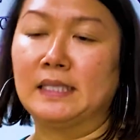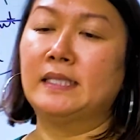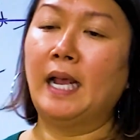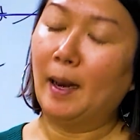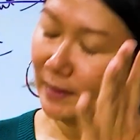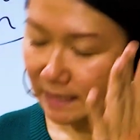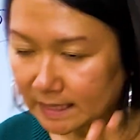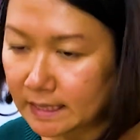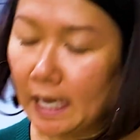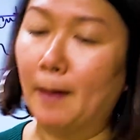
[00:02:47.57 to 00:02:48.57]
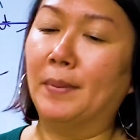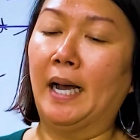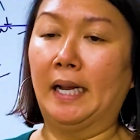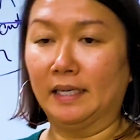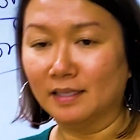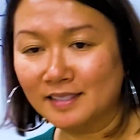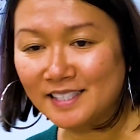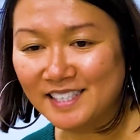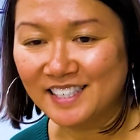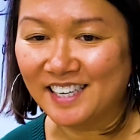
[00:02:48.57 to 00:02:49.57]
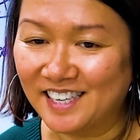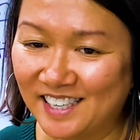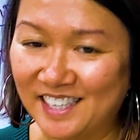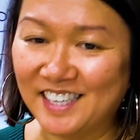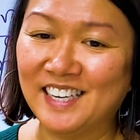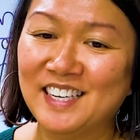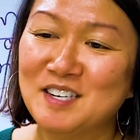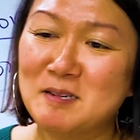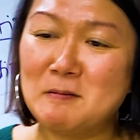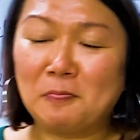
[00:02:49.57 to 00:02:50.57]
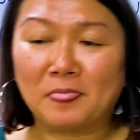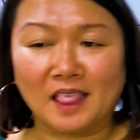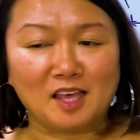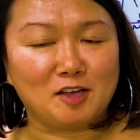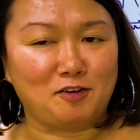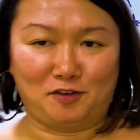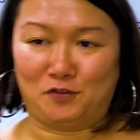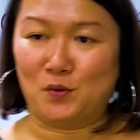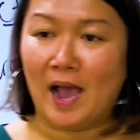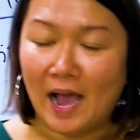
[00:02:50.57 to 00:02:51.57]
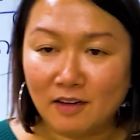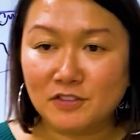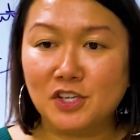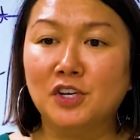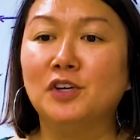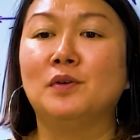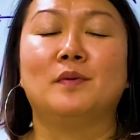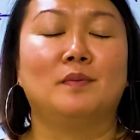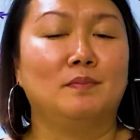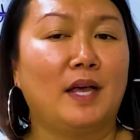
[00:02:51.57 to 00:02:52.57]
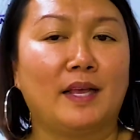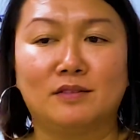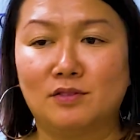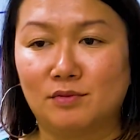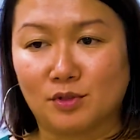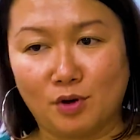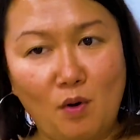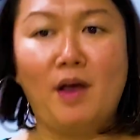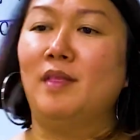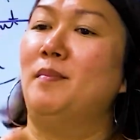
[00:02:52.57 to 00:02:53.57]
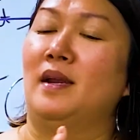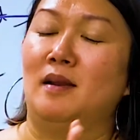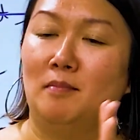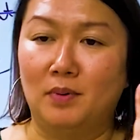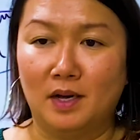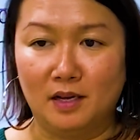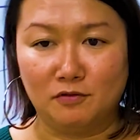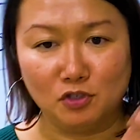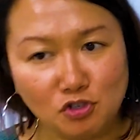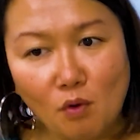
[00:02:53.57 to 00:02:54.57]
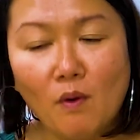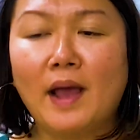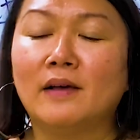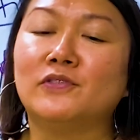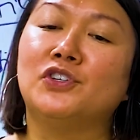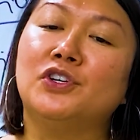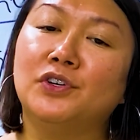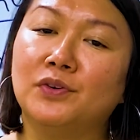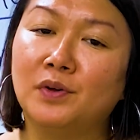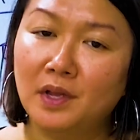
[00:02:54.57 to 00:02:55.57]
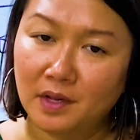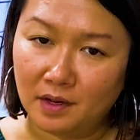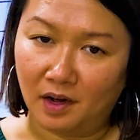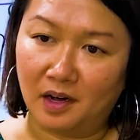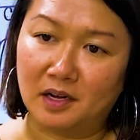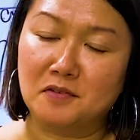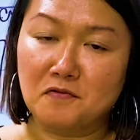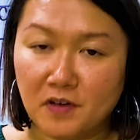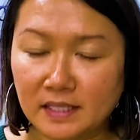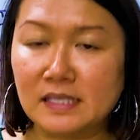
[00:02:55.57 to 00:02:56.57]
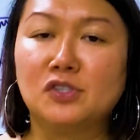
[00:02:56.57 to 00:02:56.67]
I'm gonna stand by it. If you have to, like, throw on the Bennett, but if you don't have to, invest in